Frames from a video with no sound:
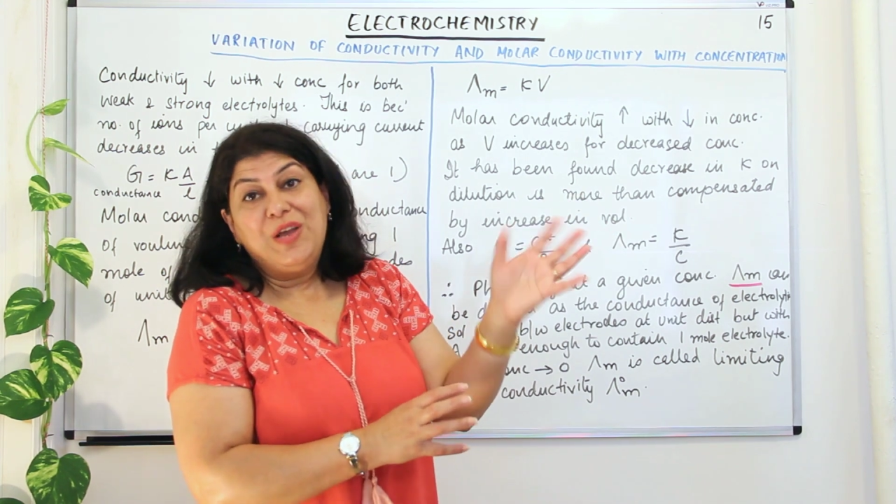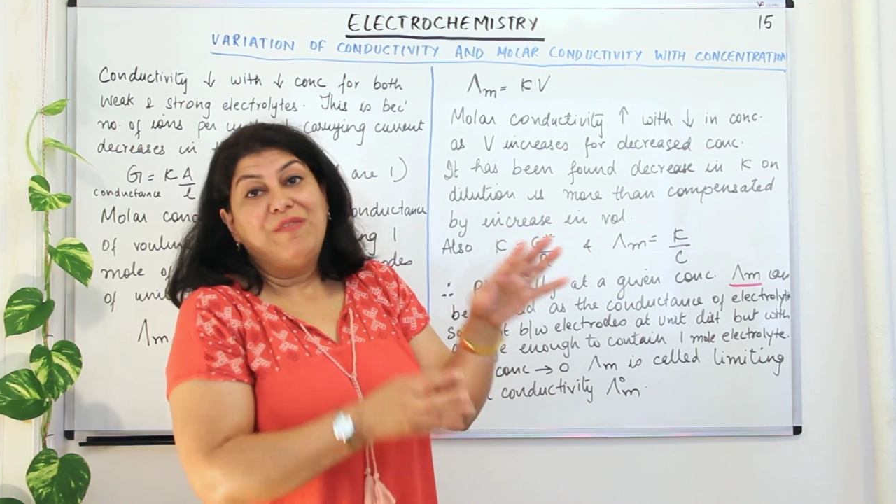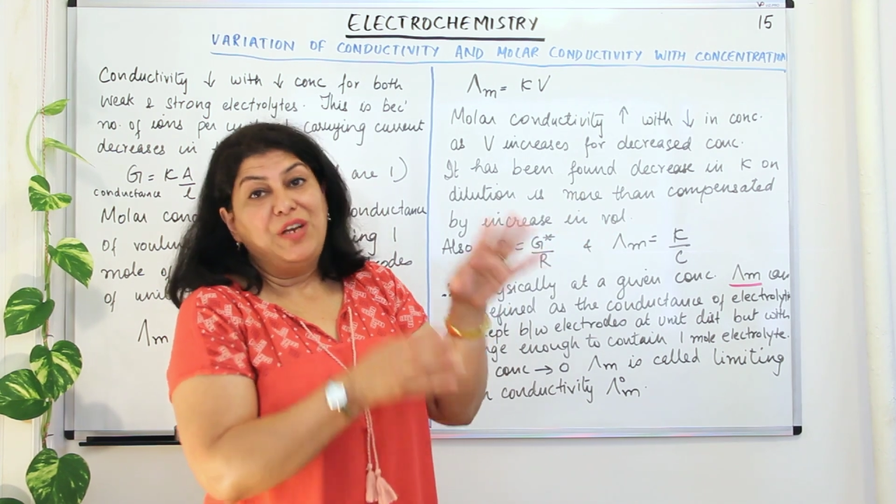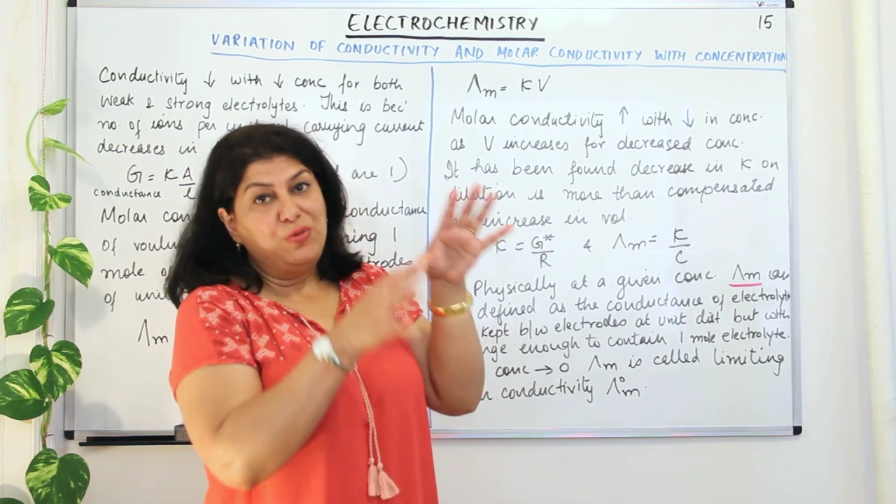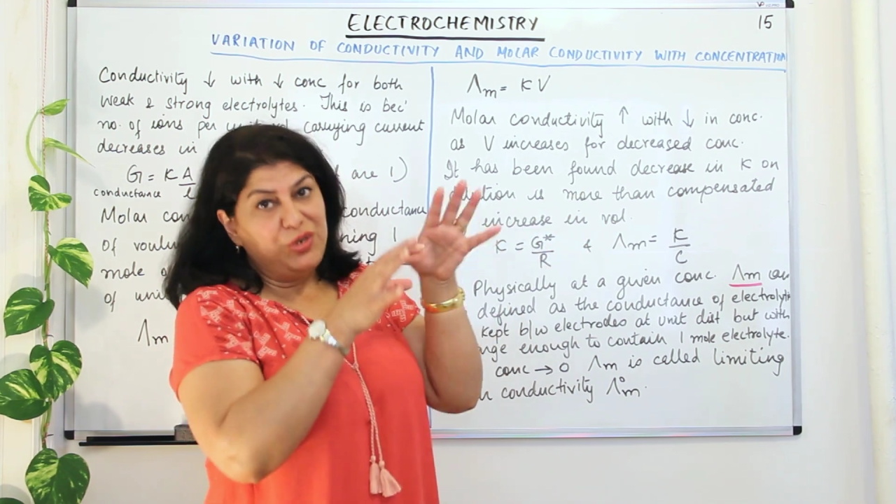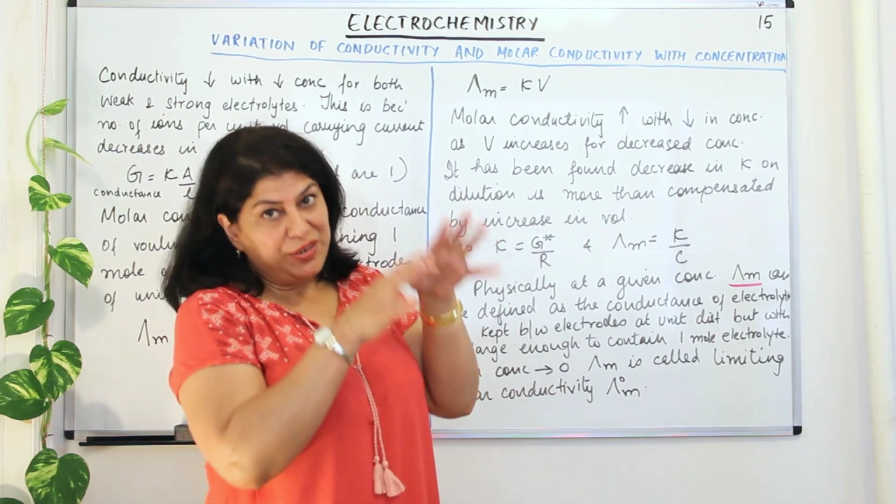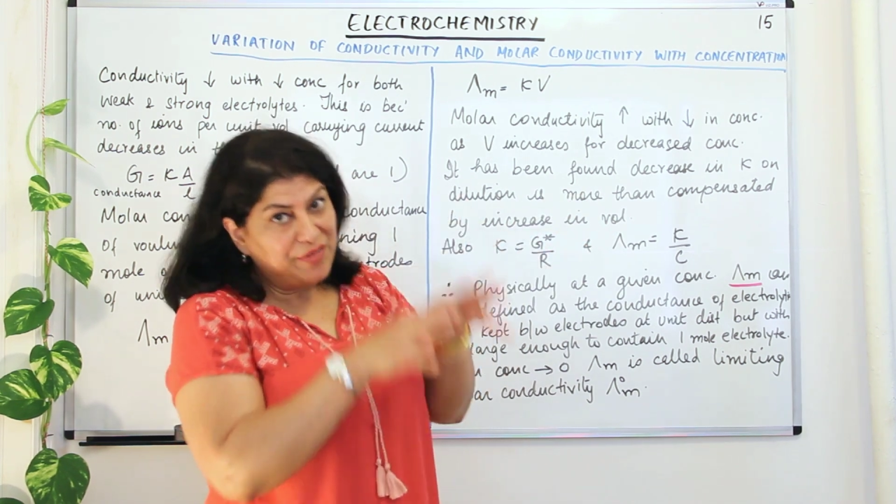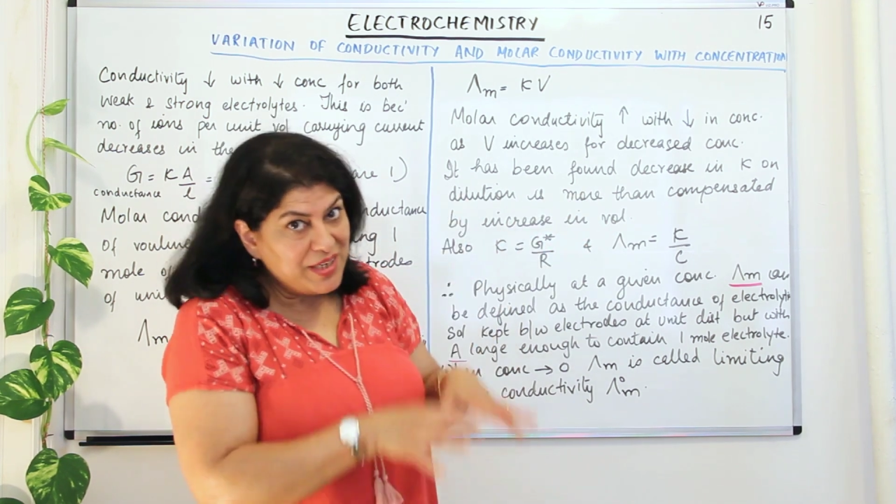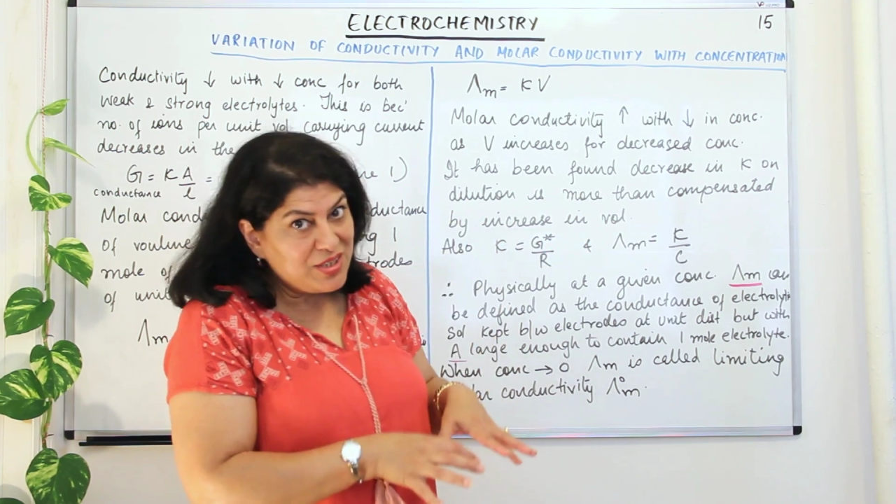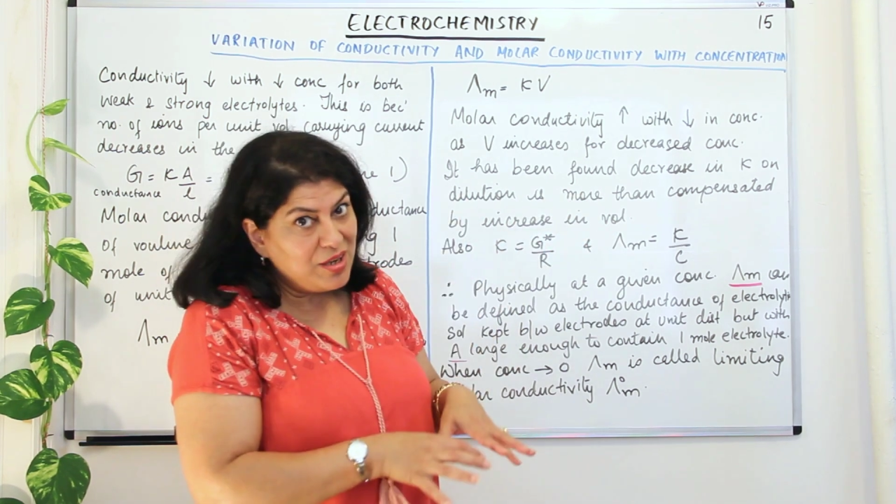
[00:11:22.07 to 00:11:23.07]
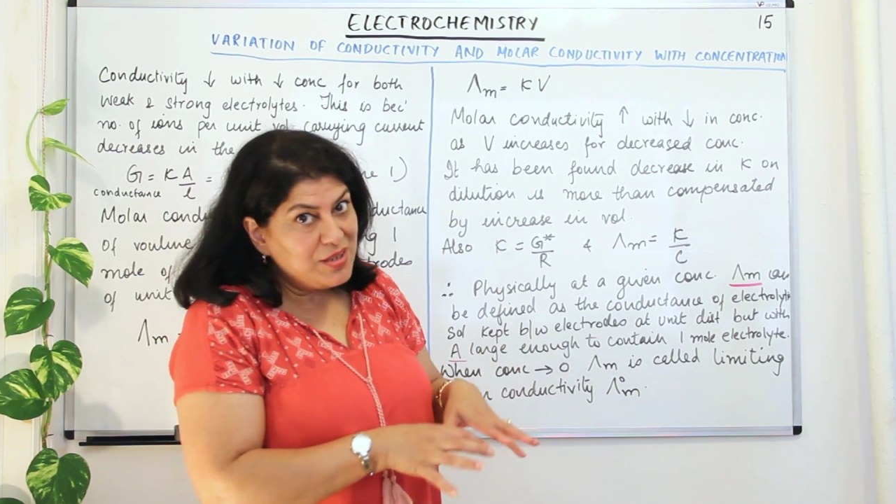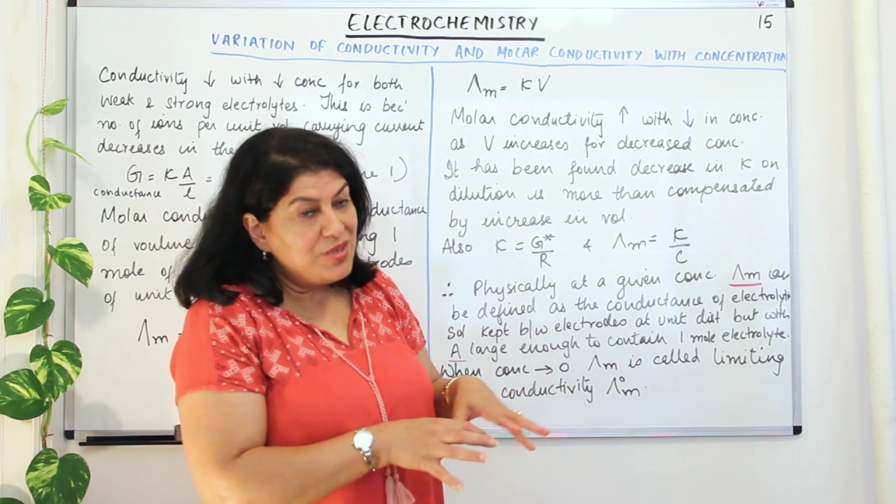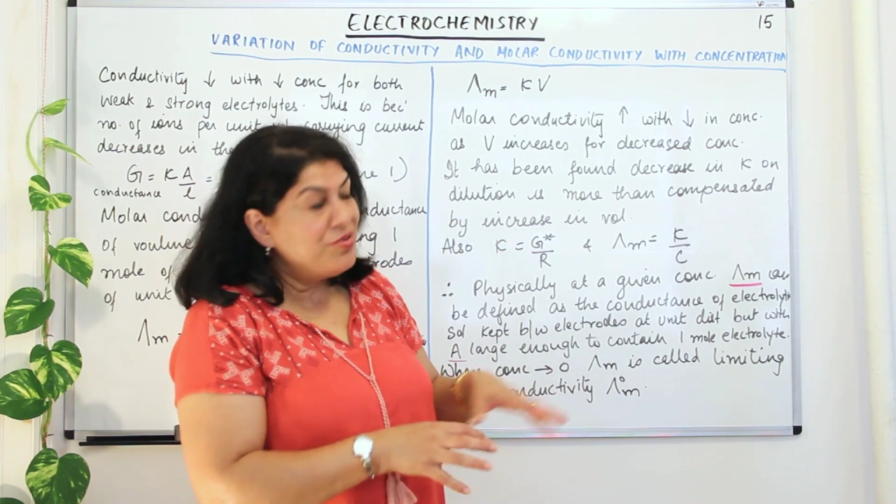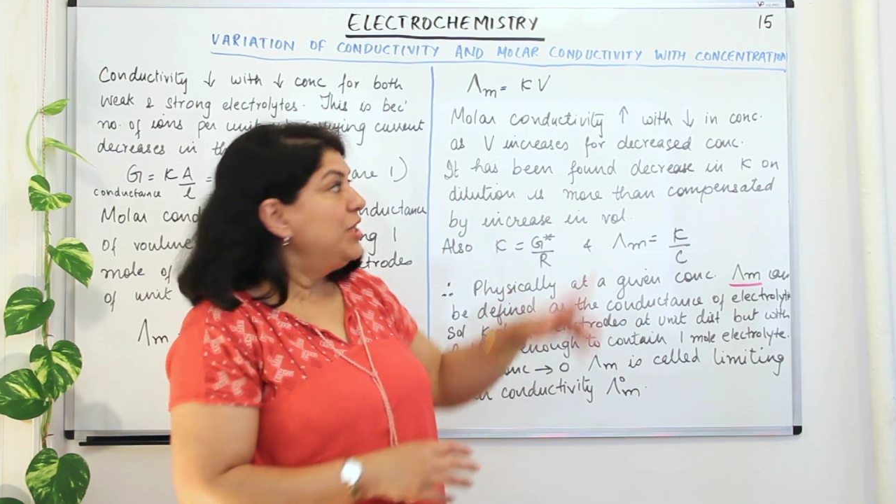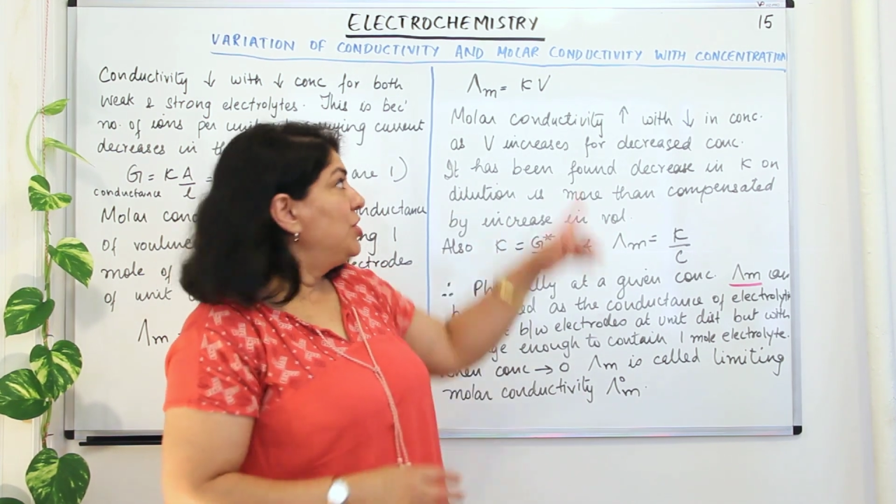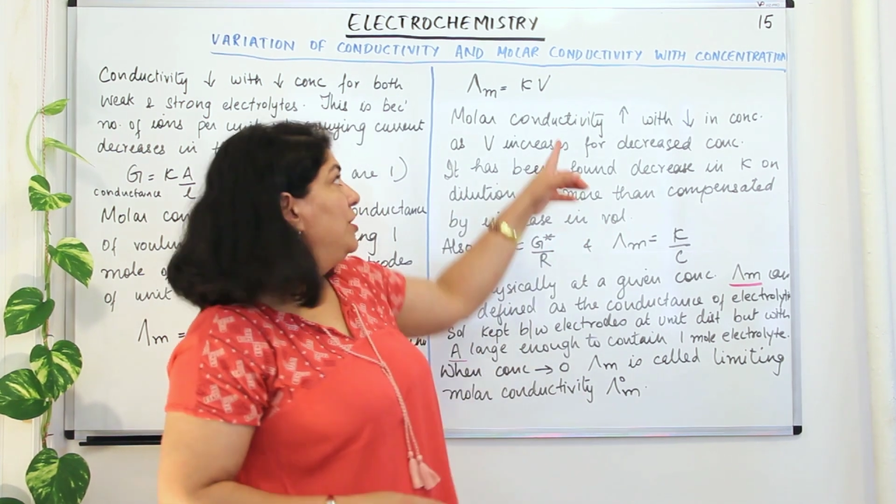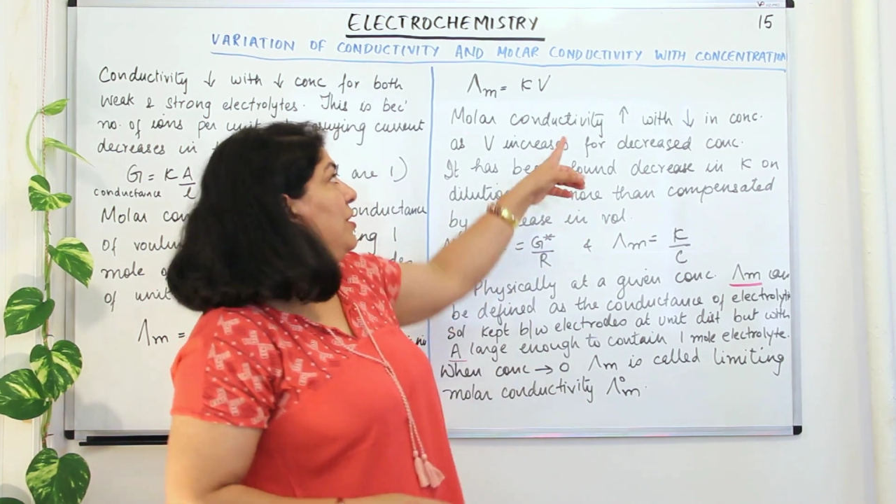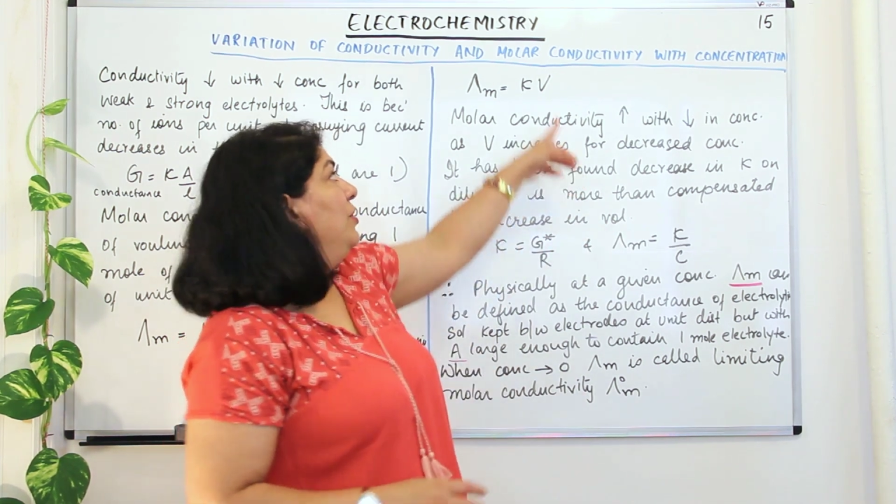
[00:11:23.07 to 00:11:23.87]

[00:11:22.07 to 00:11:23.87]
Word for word: When you decrease concentration,